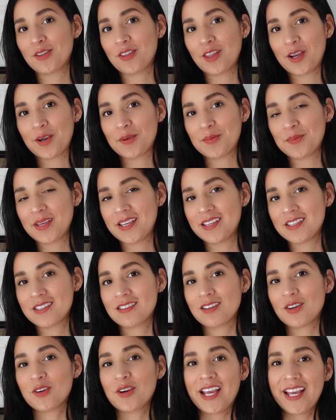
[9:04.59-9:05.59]

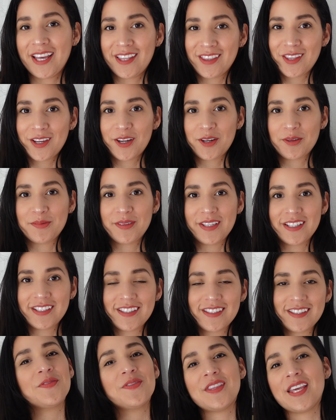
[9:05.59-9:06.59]
therapist or hand
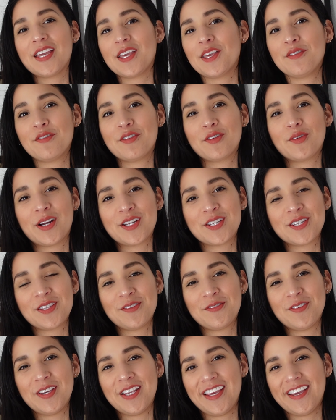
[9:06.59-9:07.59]
therapist. Thank you for watching the
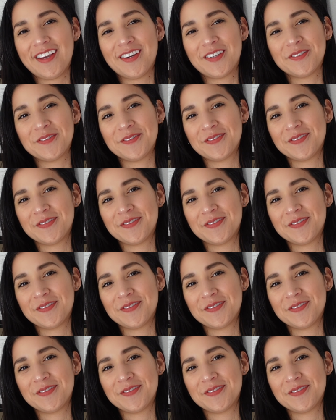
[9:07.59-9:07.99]
video.